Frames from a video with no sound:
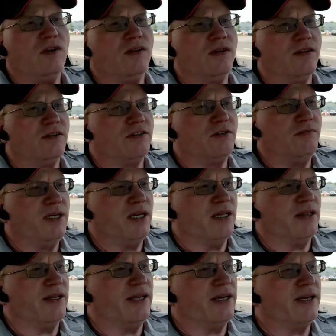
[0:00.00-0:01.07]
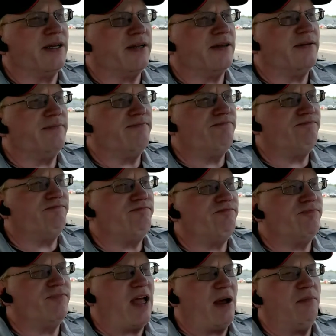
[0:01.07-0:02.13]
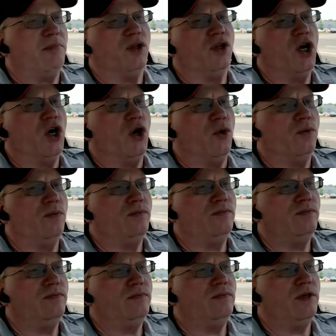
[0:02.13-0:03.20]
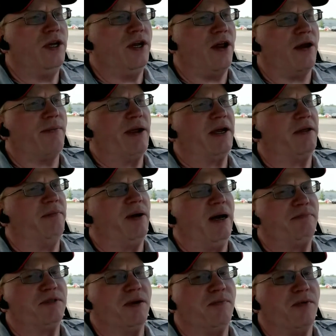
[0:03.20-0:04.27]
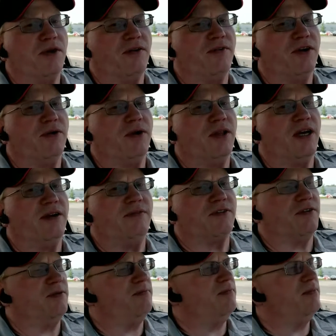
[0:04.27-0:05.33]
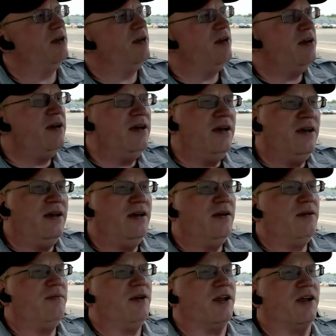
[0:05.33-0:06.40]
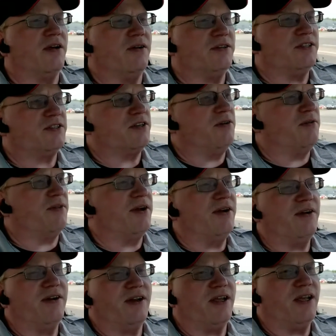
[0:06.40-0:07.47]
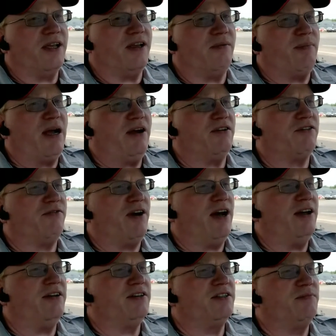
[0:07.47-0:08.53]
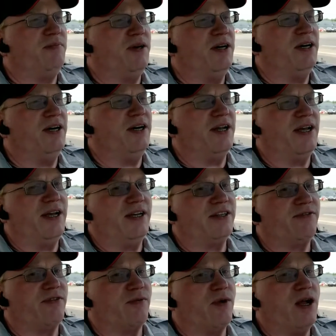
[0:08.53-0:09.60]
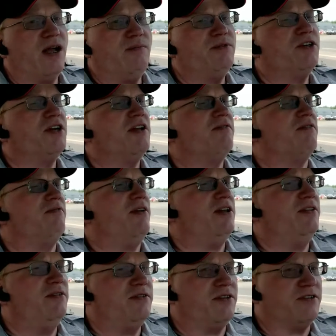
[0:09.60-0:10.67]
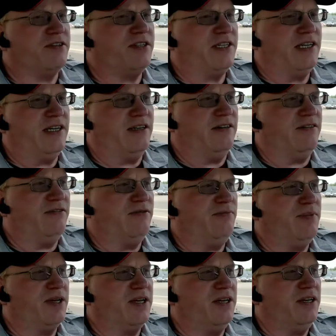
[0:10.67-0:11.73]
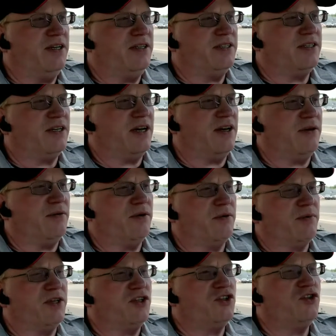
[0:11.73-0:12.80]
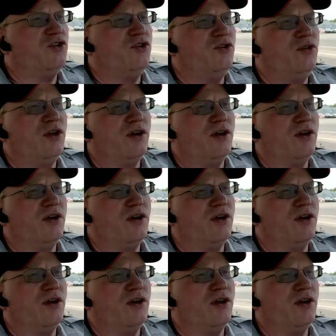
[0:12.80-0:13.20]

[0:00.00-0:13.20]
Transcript: There should be a link down below. It automatically pops up whenever I do a live stream. There you go, just go there and you can get your BIOS files. But as for ROMs, you're gonna have to find those yourself, because I don't want to be sued.